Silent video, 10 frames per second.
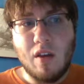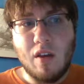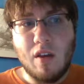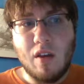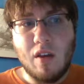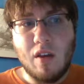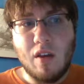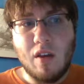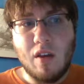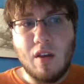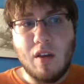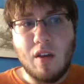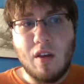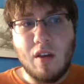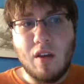a shape
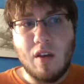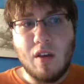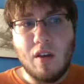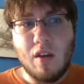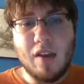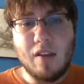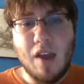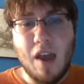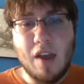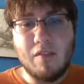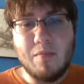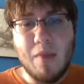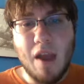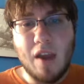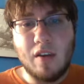with lion body and the head of a
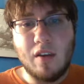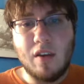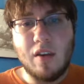man,